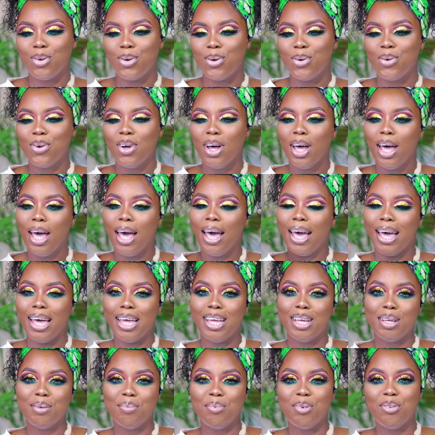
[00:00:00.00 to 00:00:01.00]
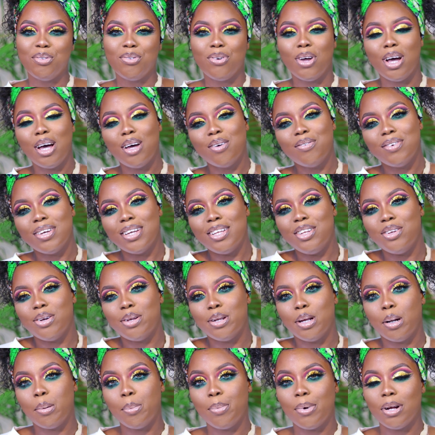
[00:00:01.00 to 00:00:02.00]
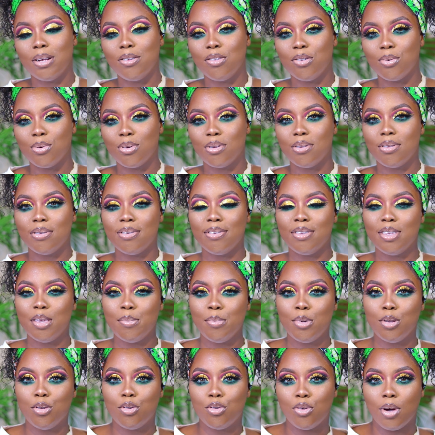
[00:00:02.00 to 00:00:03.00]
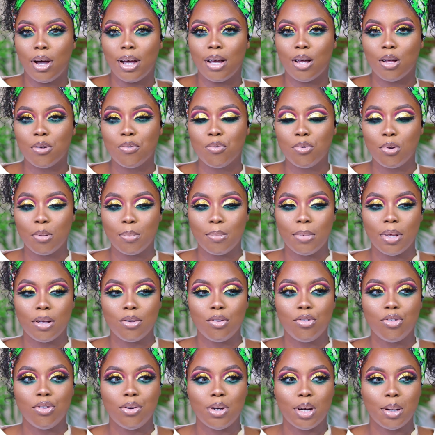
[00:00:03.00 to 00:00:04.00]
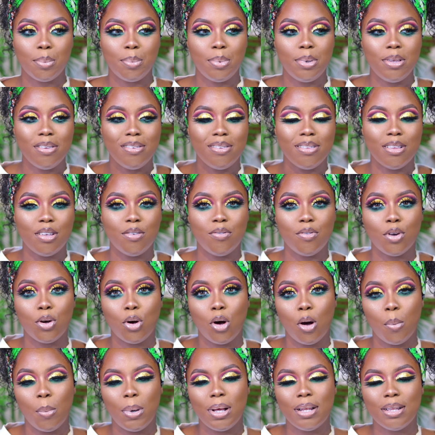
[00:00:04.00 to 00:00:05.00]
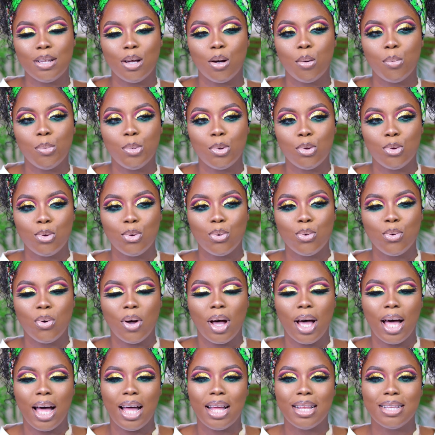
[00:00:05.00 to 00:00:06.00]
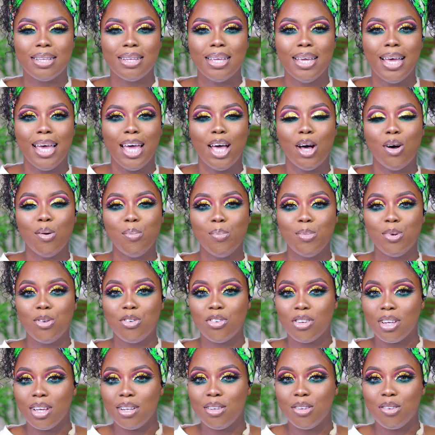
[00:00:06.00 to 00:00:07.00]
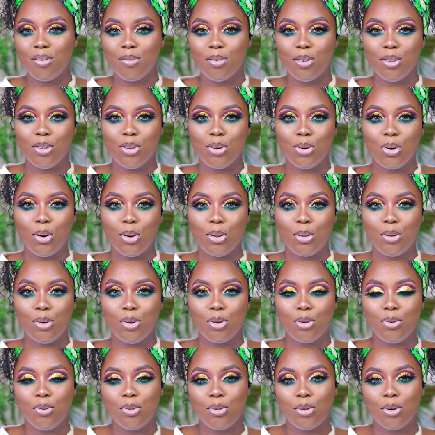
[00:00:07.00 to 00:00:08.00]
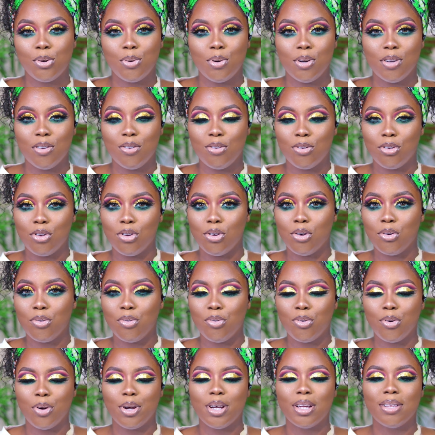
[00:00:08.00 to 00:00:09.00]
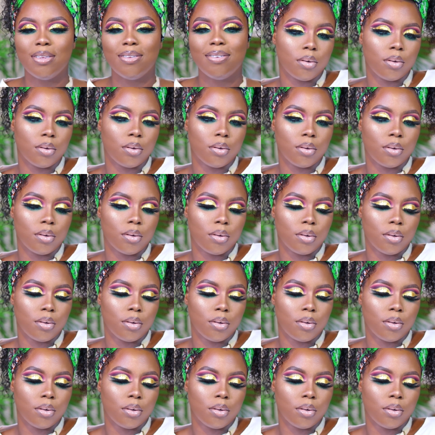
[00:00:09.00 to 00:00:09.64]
So if you have any other brands you want to see me try out from Nigeria, please leave a comment down below and help me share this video on your stories to your friends.